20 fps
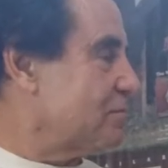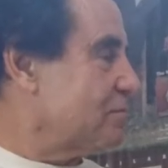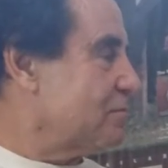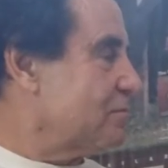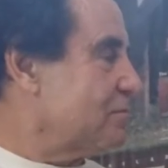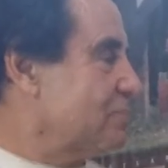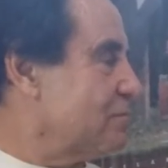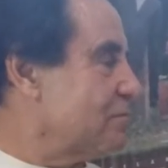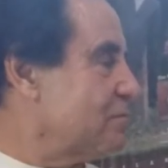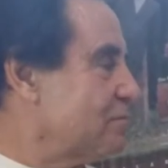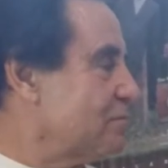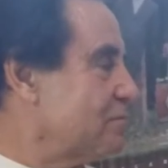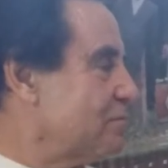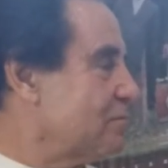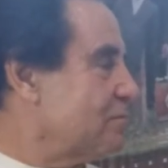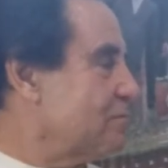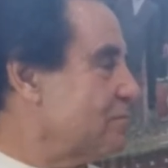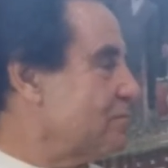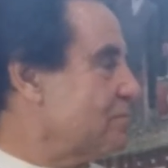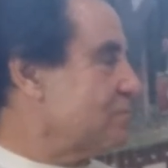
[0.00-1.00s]

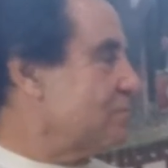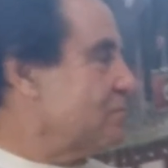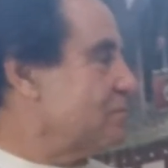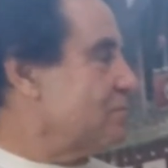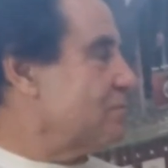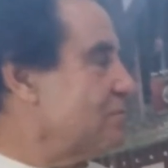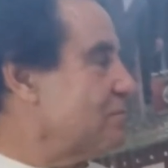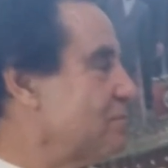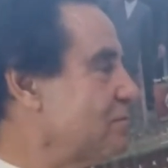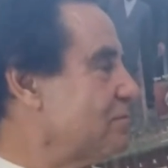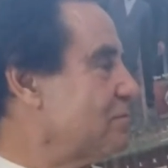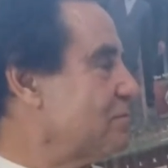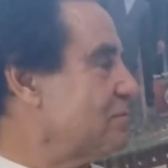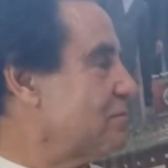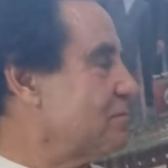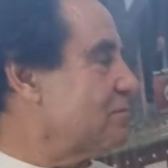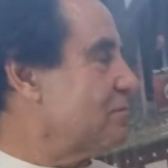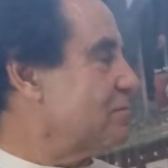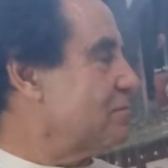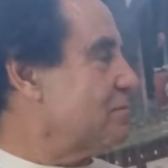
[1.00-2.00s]

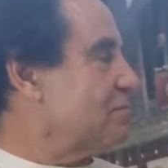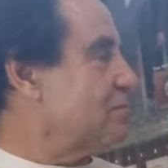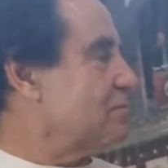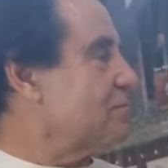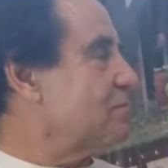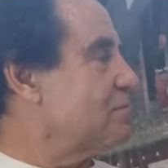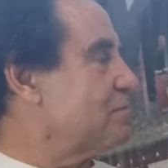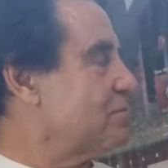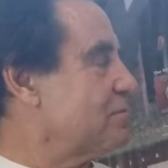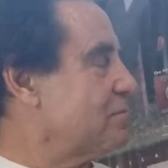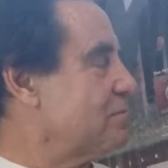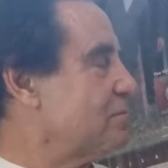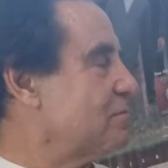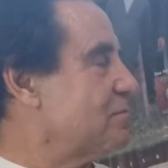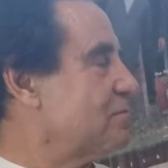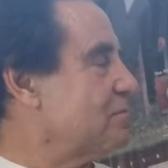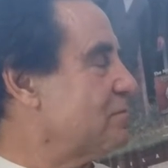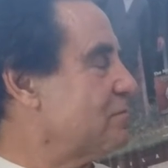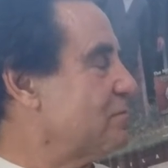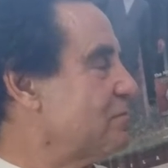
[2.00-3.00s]

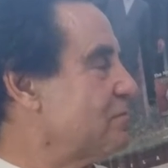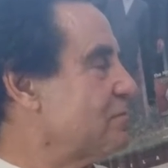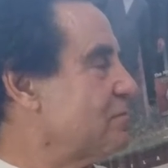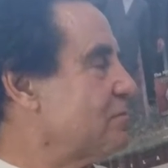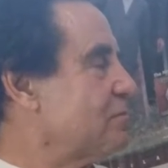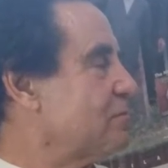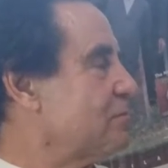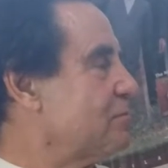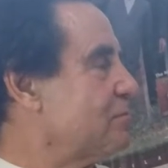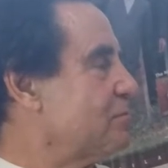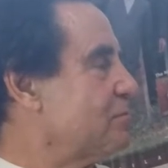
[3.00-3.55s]
[no speech]